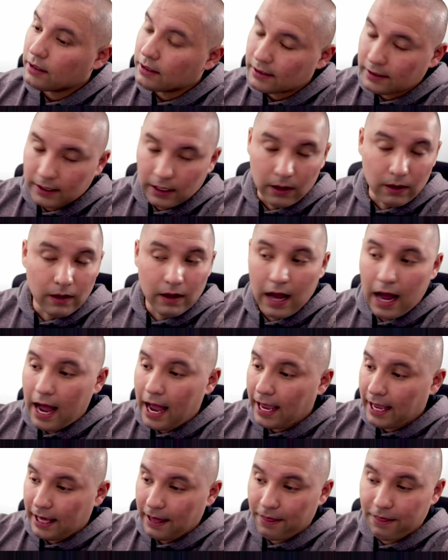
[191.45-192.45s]
Still,
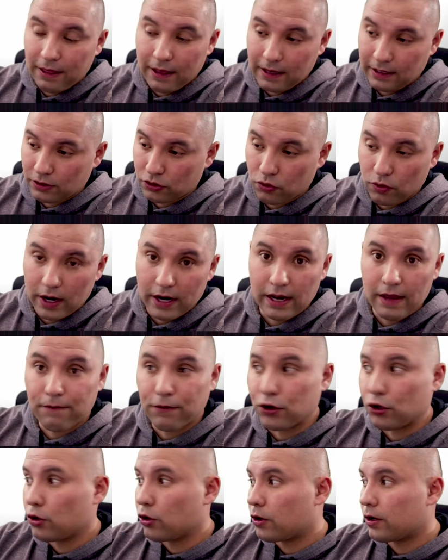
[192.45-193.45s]
I think it's great.
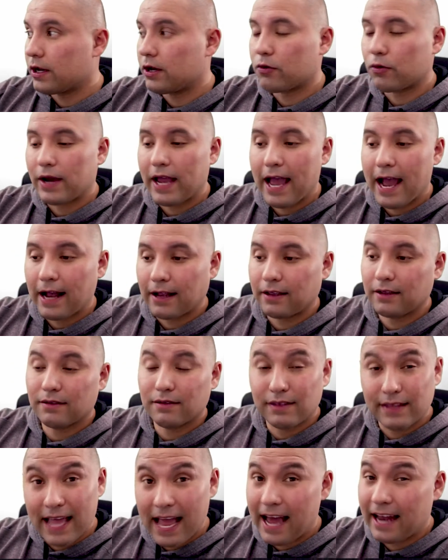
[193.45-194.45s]
If you're learning React,
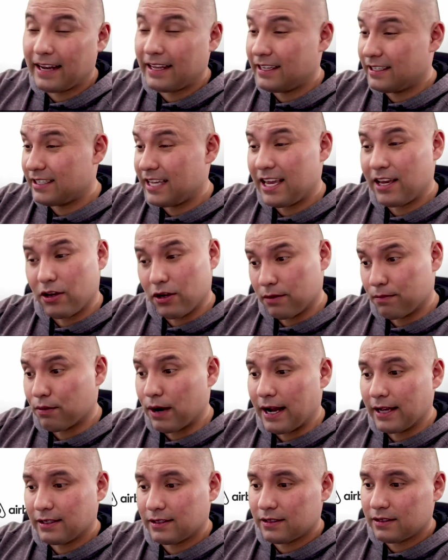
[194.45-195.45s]
that is a good
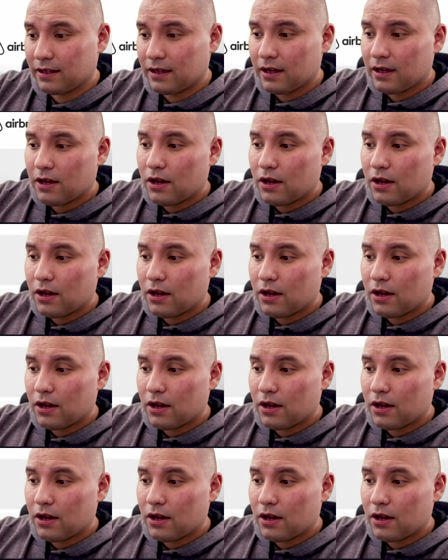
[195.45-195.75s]
price.